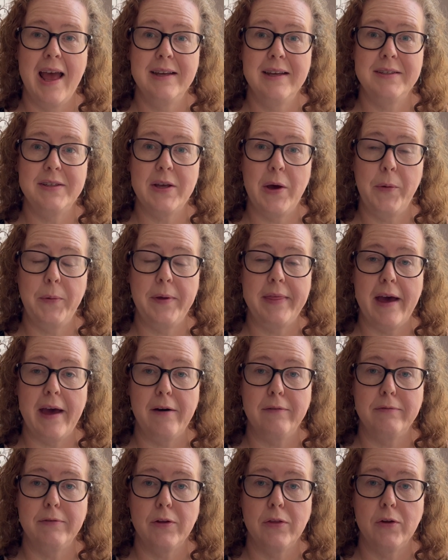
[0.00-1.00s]
So
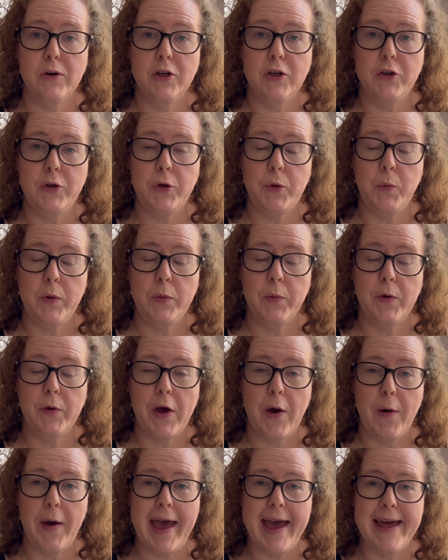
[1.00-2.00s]
without further ado, we will
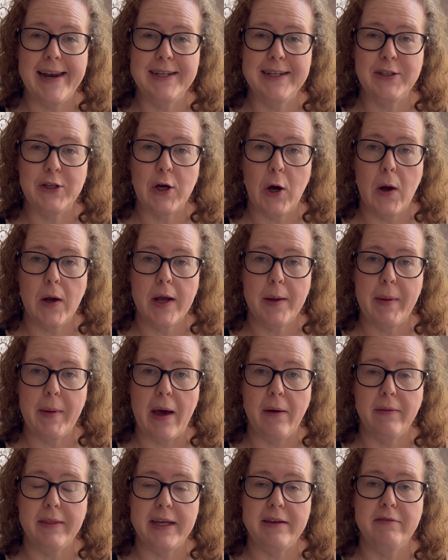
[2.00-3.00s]
go ahead and talk
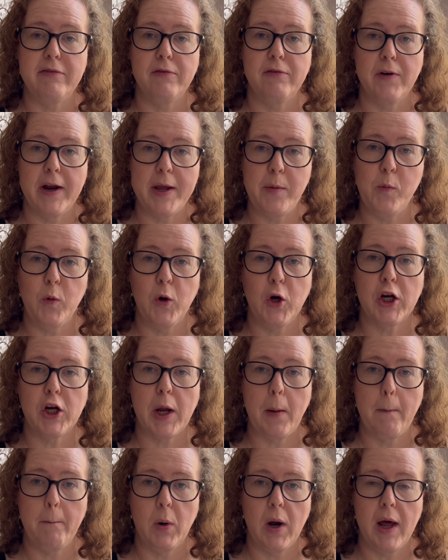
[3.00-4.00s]
about the Framework
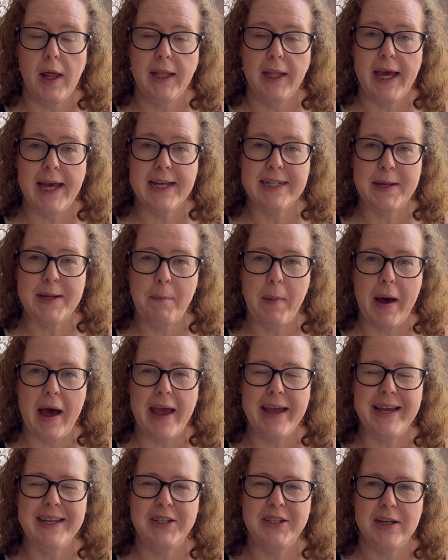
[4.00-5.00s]
Bralette
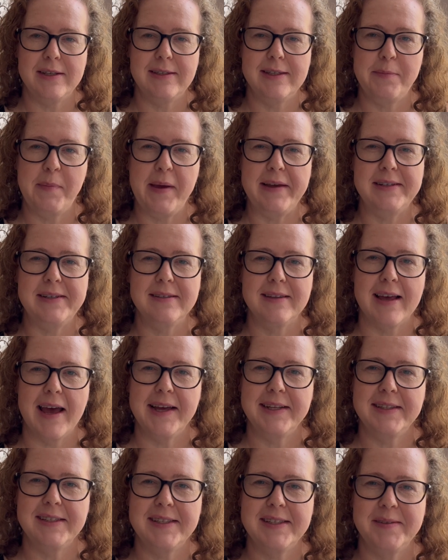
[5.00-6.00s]
by Jessie Maed
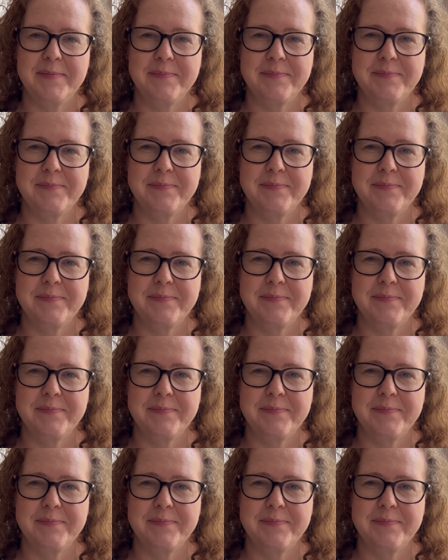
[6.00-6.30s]
Designs.